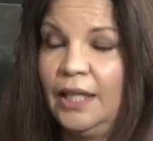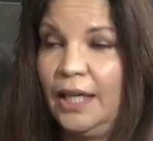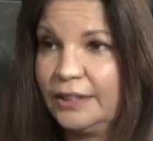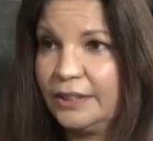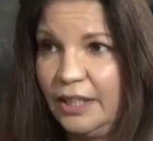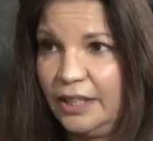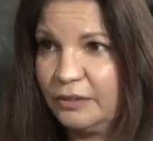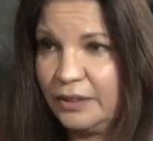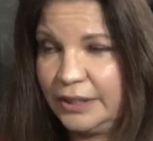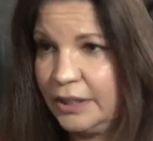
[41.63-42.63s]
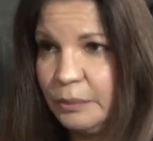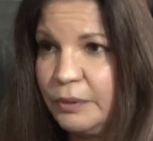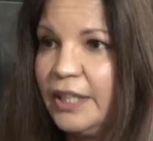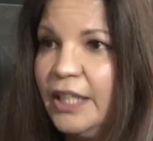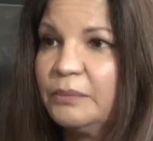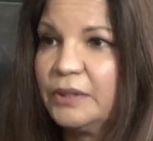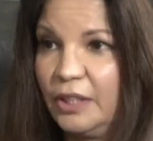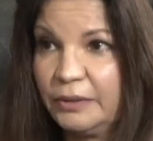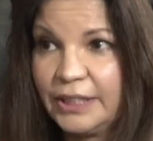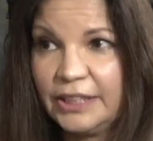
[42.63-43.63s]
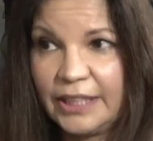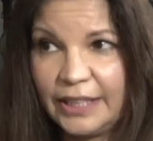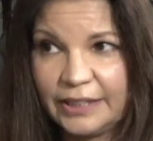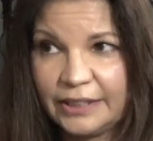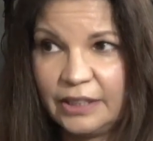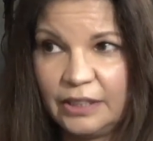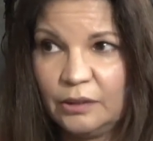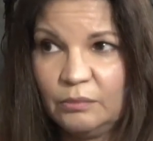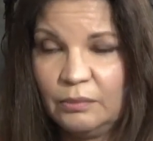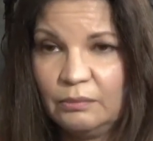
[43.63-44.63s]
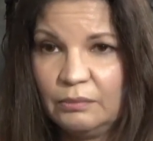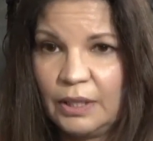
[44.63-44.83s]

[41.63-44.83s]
I still had a relationship with him. So I was teaching at his gym.